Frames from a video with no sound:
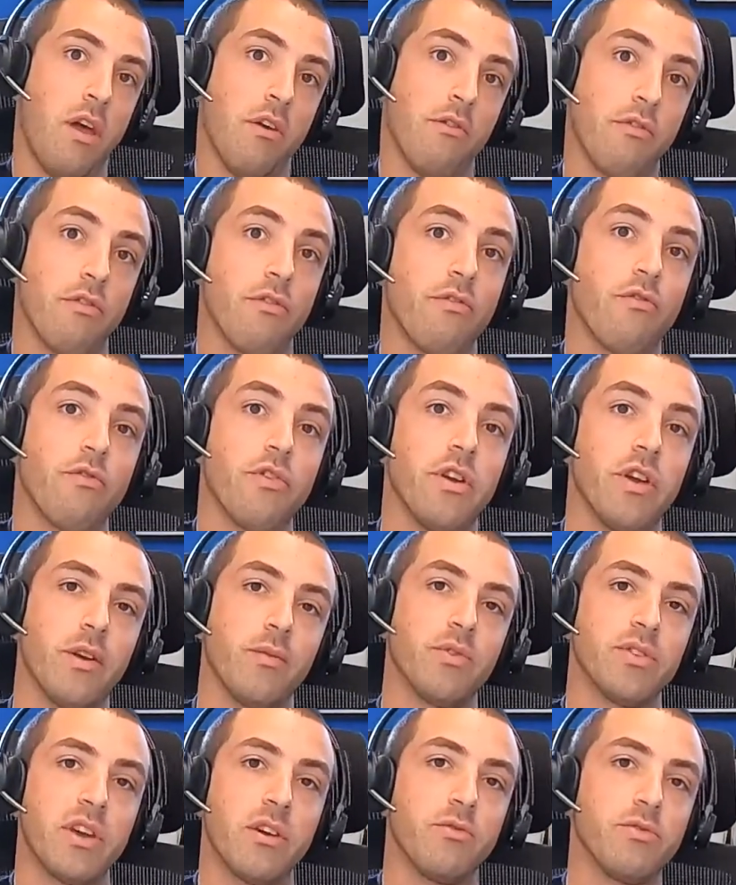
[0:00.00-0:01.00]
for free
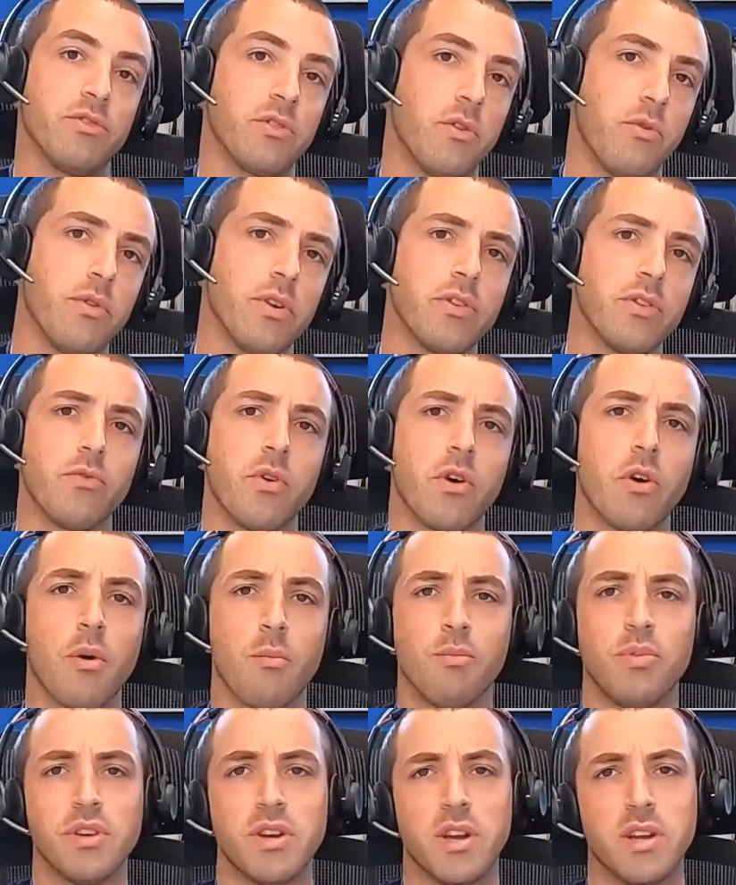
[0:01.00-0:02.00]
without going through a
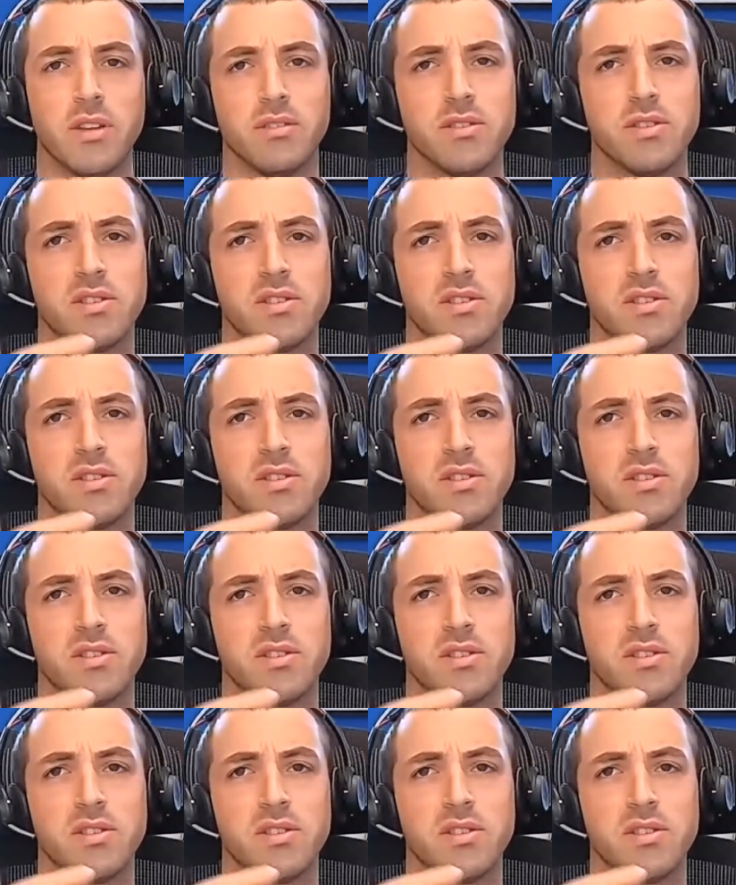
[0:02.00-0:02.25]
complicated